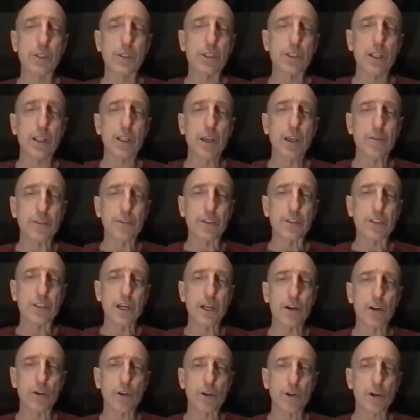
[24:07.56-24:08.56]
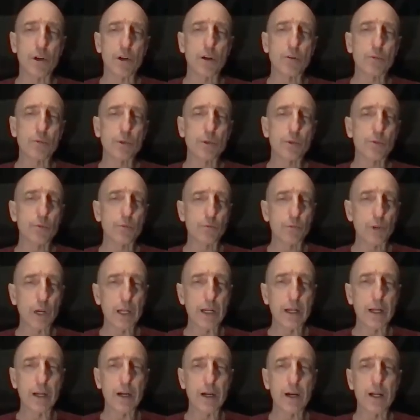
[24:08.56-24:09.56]
because they left a tarot card with
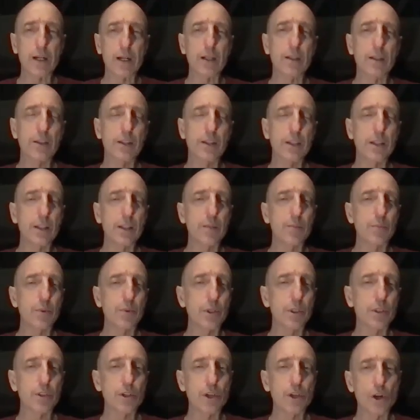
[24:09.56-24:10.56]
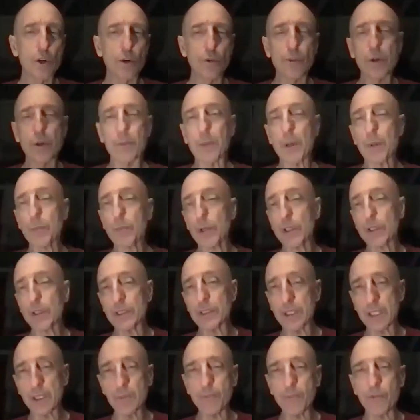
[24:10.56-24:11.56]
writing on it, and then they put a note that my
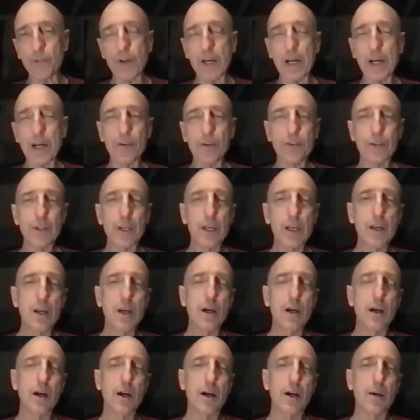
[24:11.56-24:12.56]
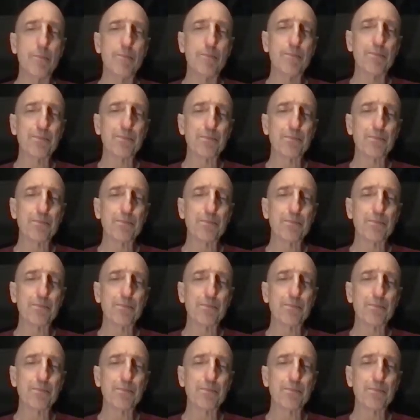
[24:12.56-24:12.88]
brother Tim found. Um,